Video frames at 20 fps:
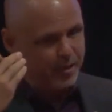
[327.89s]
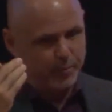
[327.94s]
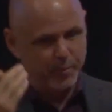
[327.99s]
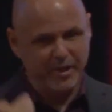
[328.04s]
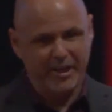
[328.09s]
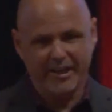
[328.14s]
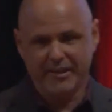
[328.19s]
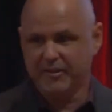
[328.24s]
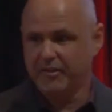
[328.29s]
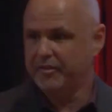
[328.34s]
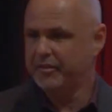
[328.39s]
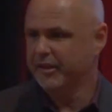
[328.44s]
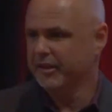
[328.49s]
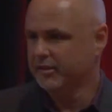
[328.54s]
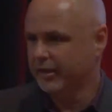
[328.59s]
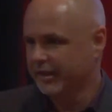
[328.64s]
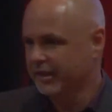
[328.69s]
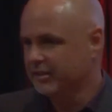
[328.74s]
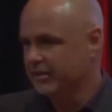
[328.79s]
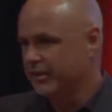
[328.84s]
but I had to think
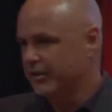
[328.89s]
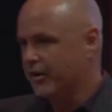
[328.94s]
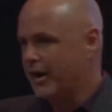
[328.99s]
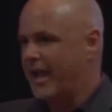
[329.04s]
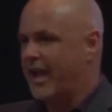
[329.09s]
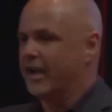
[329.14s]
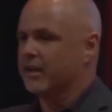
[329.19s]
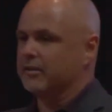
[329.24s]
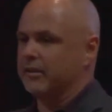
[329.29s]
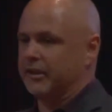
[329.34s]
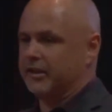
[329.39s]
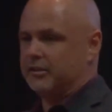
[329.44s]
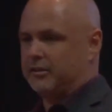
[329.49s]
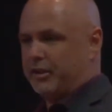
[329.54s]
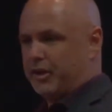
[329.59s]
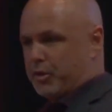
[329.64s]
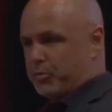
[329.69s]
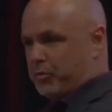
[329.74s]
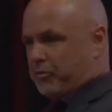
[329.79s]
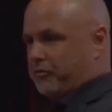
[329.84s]
like a leader, act like a
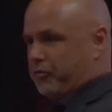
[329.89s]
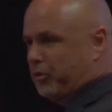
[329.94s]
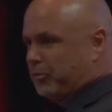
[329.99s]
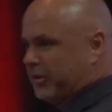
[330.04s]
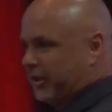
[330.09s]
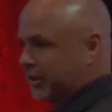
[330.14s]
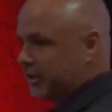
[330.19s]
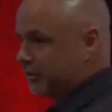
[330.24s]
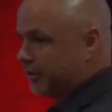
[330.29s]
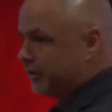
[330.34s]
leader, perform like a